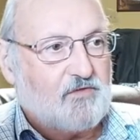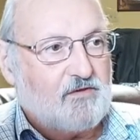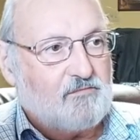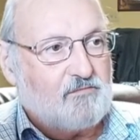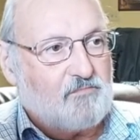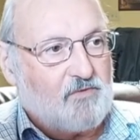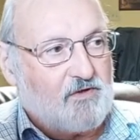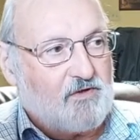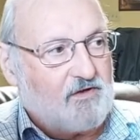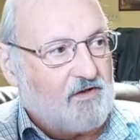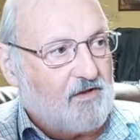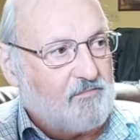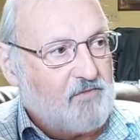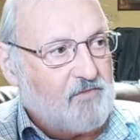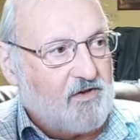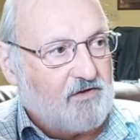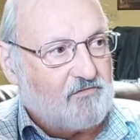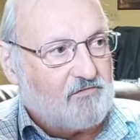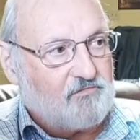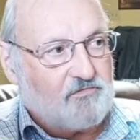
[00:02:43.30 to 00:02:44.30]
But, I
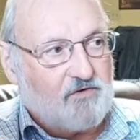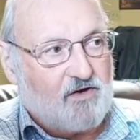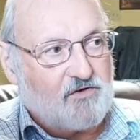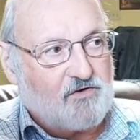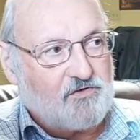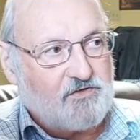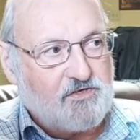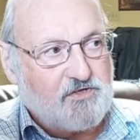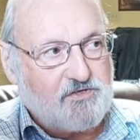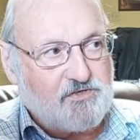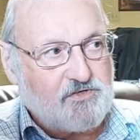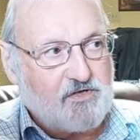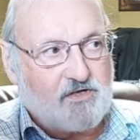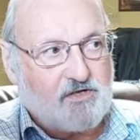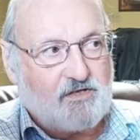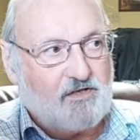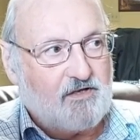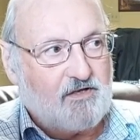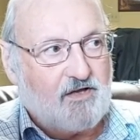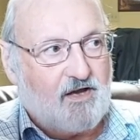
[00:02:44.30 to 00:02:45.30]
mean,
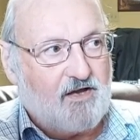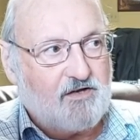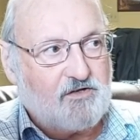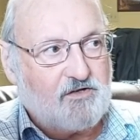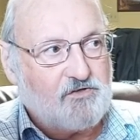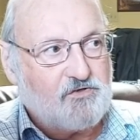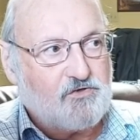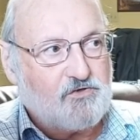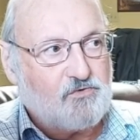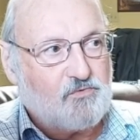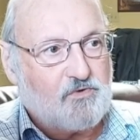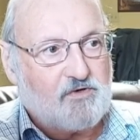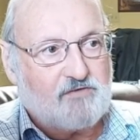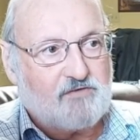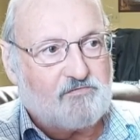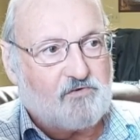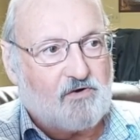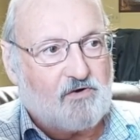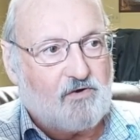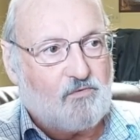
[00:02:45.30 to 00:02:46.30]
artistically, I can do
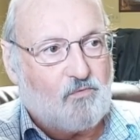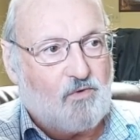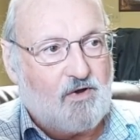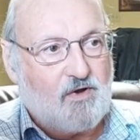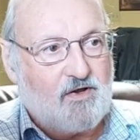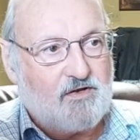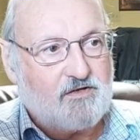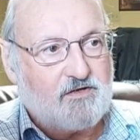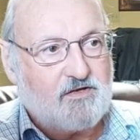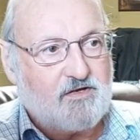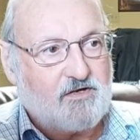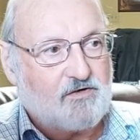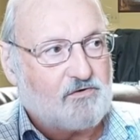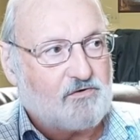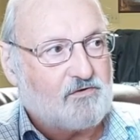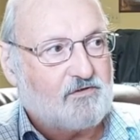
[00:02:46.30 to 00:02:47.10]
whatever I want here.